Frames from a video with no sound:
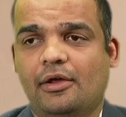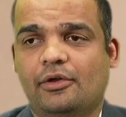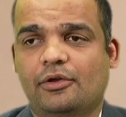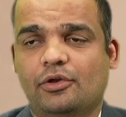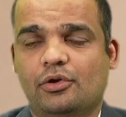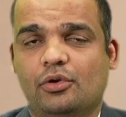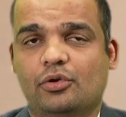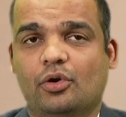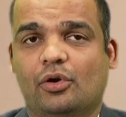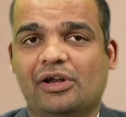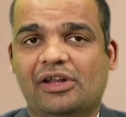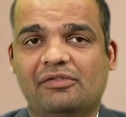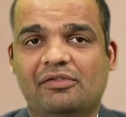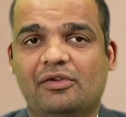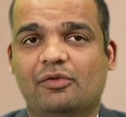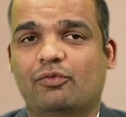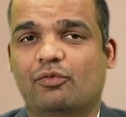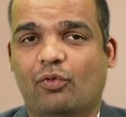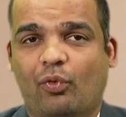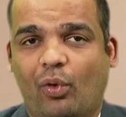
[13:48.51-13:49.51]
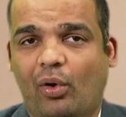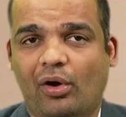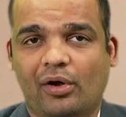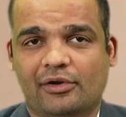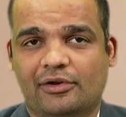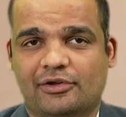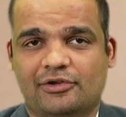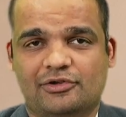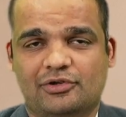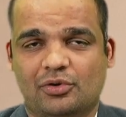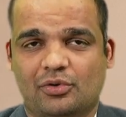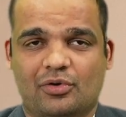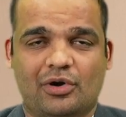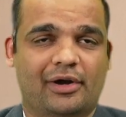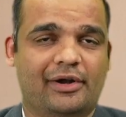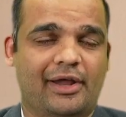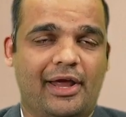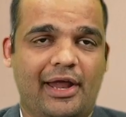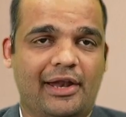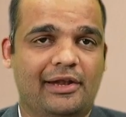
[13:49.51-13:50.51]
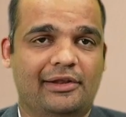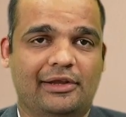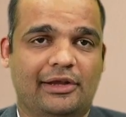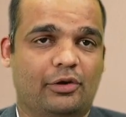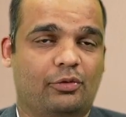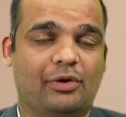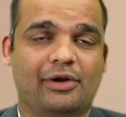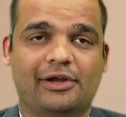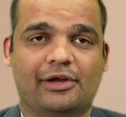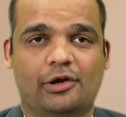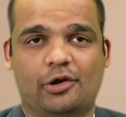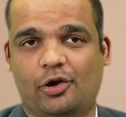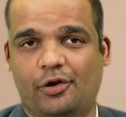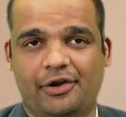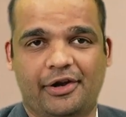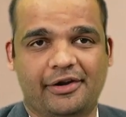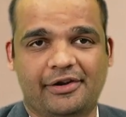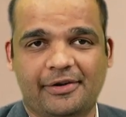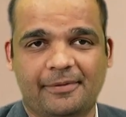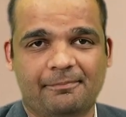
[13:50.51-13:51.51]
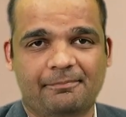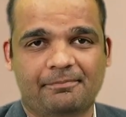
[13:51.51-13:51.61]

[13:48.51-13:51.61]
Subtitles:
you don't even want to run anything critical on it.